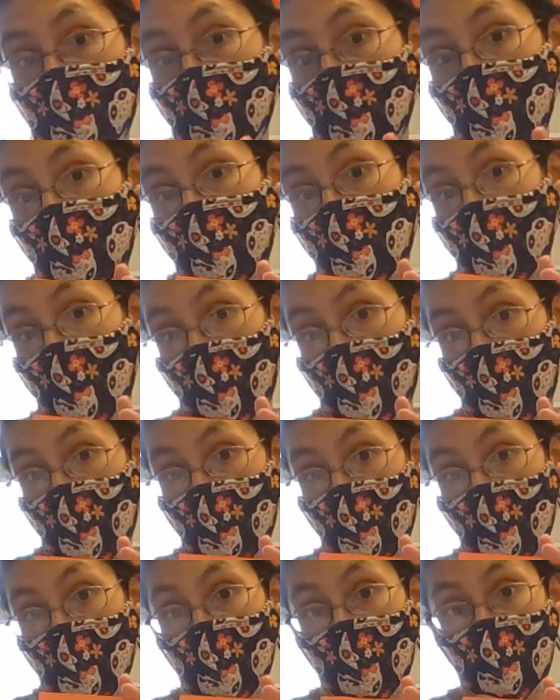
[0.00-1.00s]
Kids are
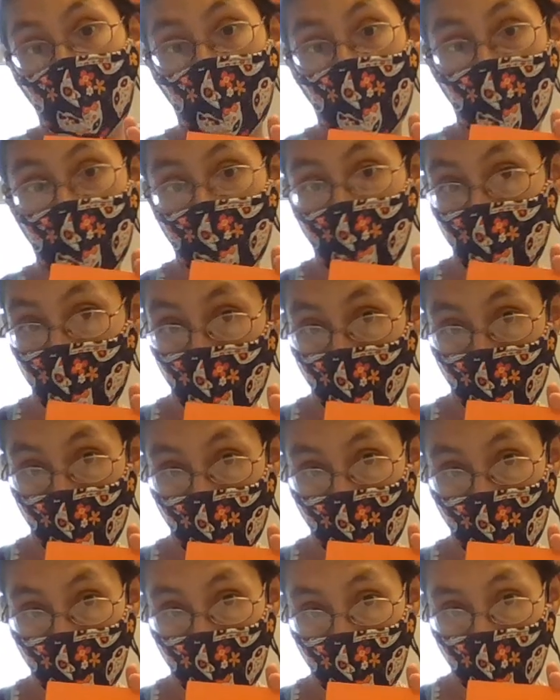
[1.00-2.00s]
not as picky as you
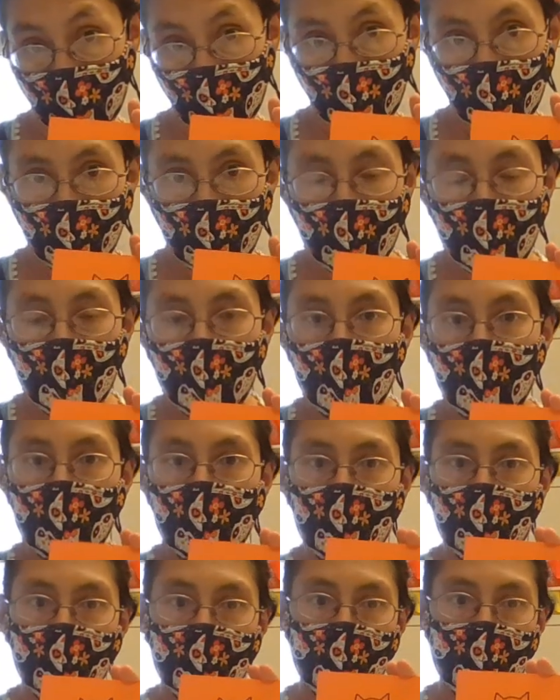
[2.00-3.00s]
think.
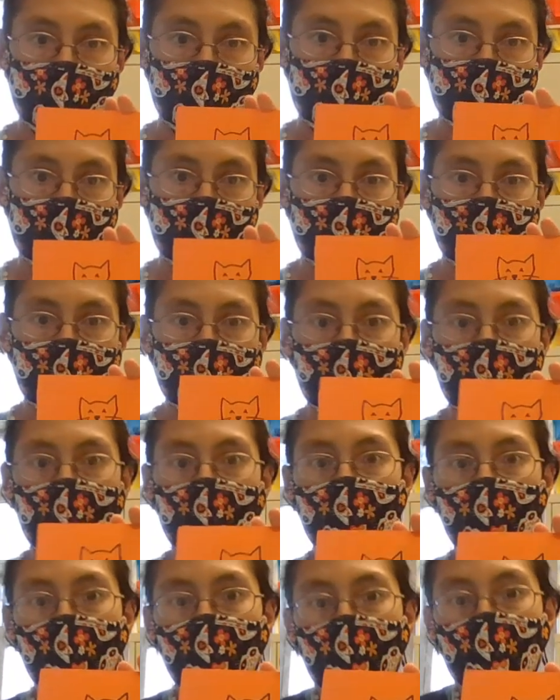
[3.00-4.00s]
As you can see,
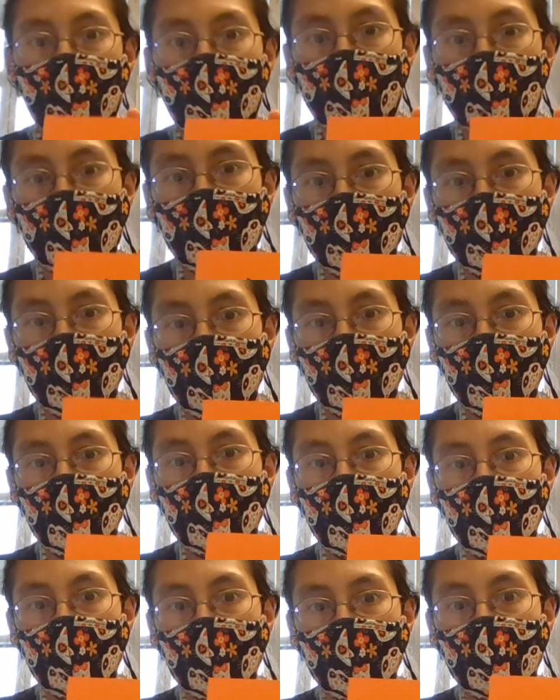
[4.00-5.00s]
I just kind of
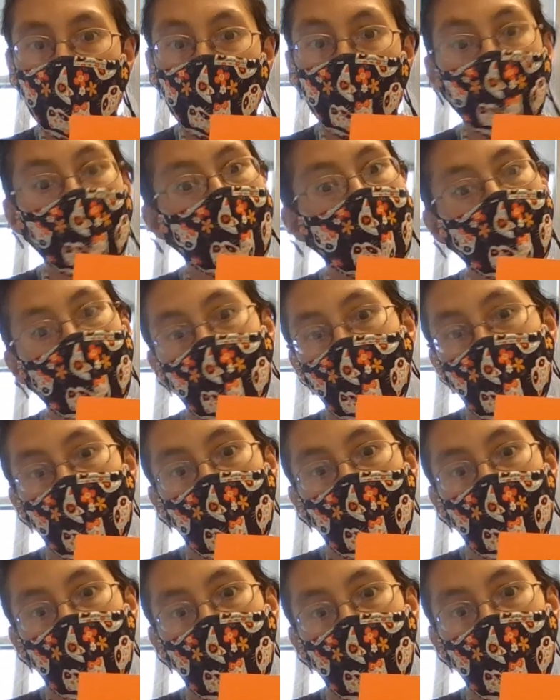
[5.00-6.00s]
did a loopy little
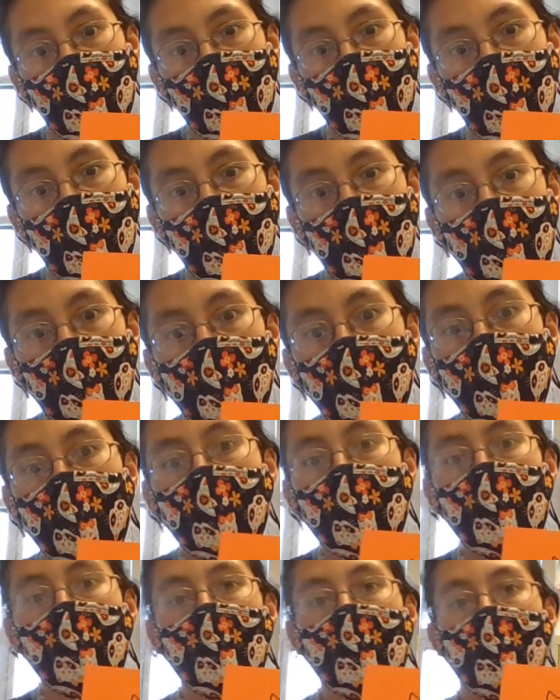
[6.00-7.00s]
dude here.
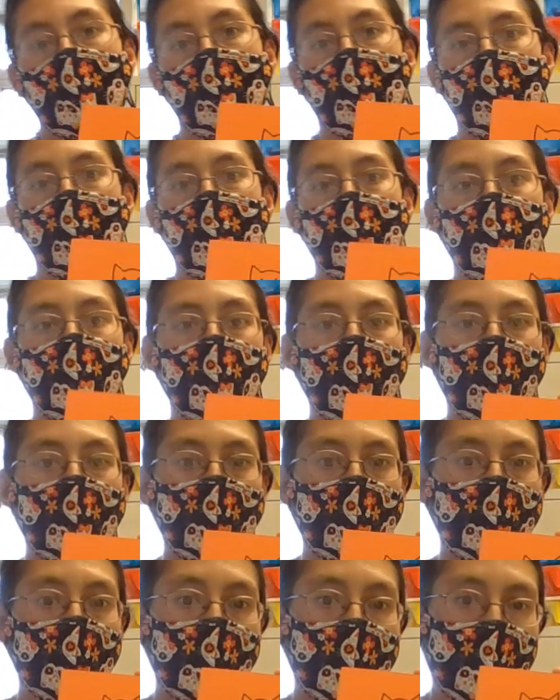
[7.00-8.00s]
And you have
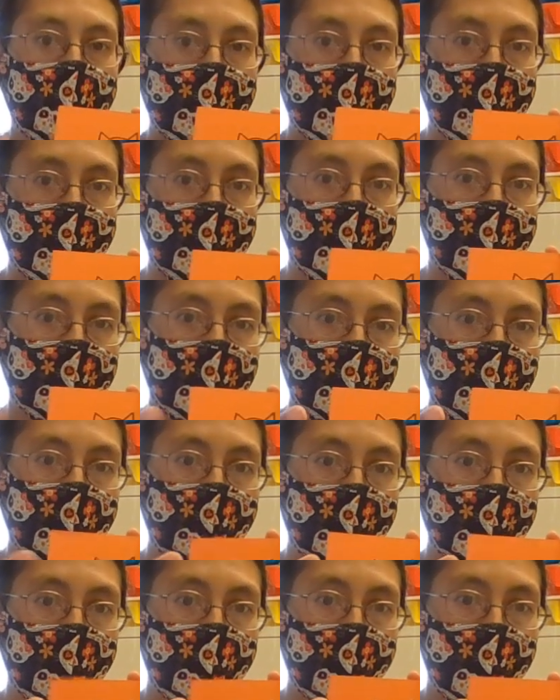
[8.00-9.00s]
them try to guess what
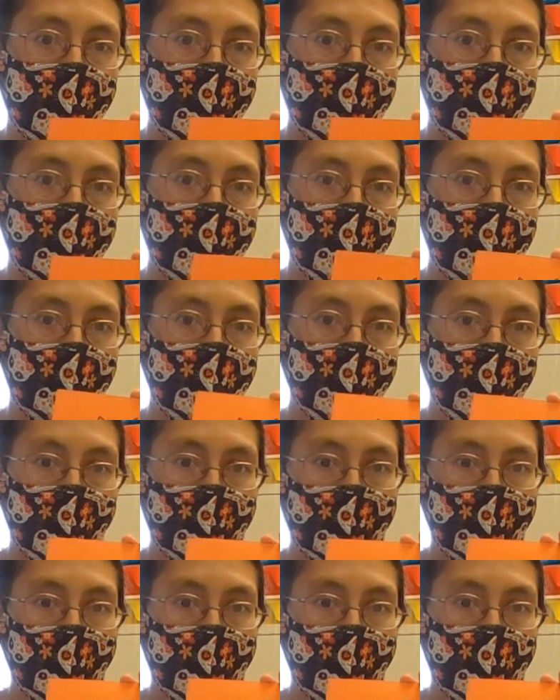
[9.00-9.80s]
it might be.